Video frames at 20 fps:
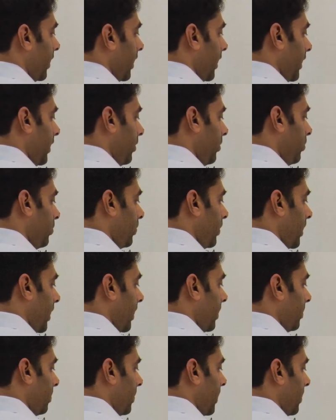into
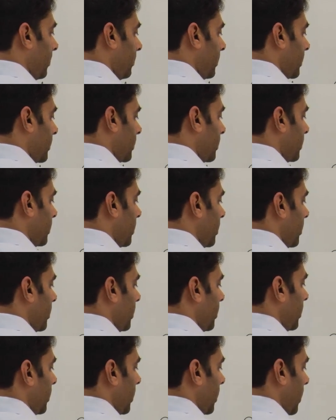10 power
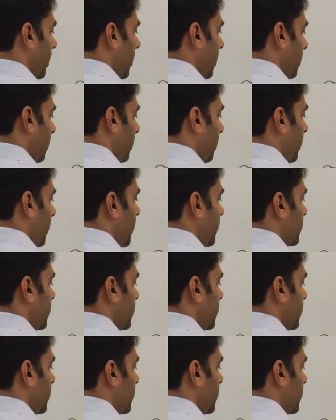3 plus